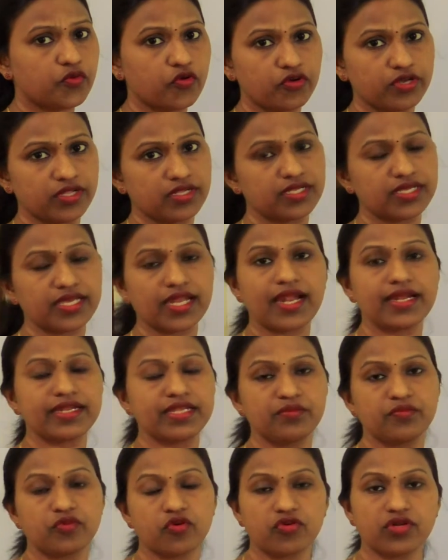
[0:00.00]
protein,
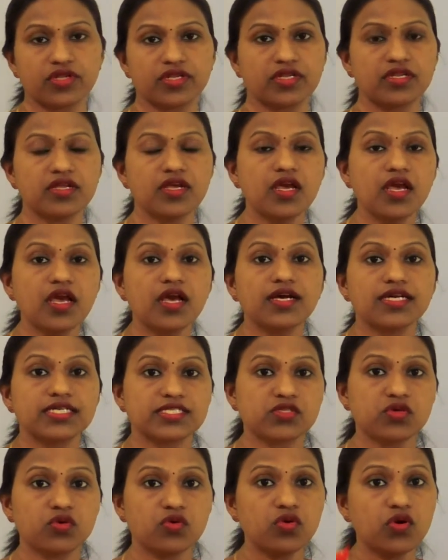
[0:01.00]
keratin protein.
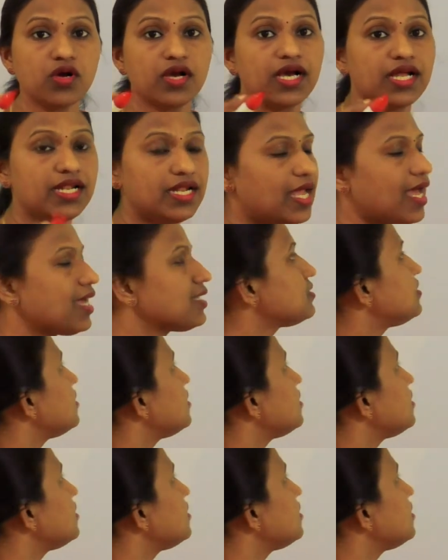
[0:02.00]
So like